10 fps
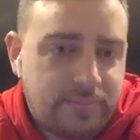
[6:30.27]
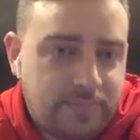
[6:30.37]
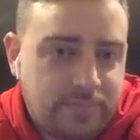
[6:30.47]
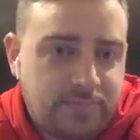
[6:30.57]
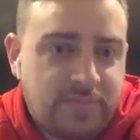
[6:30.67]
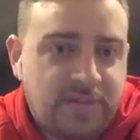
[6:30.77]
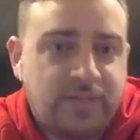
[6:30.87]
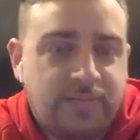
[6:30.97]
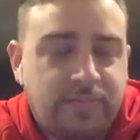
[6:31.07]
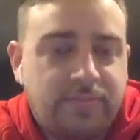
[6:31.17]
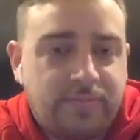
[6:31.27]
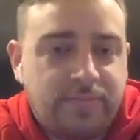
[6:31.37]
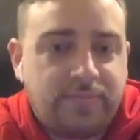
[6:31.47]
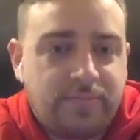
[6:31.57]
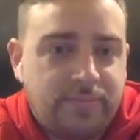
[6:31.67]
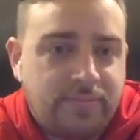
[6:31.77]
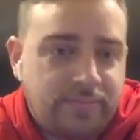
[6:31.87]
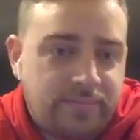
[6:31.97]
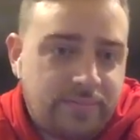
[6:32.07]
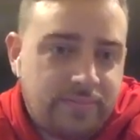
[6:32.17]

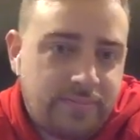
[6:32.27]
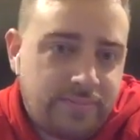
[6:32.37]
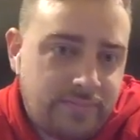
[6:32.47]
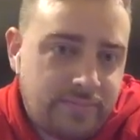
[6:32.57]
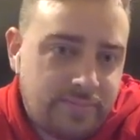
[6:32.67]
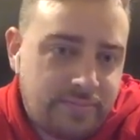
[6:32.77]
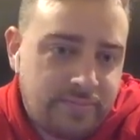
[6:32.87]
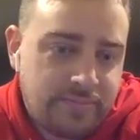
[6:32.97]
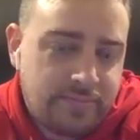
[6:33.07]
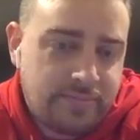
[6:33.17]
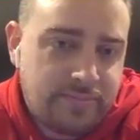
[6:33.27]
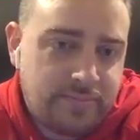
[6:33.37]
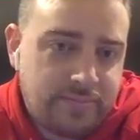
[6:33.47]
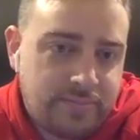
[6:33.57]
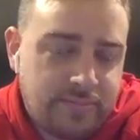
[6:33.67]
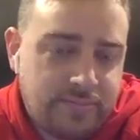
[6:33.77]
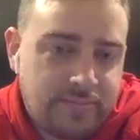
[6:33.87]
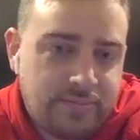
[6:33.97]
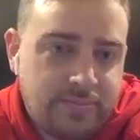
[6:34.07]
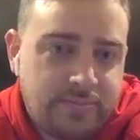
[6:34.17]

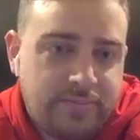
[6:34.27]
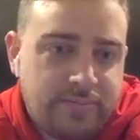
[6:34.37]
The person shown says nothing.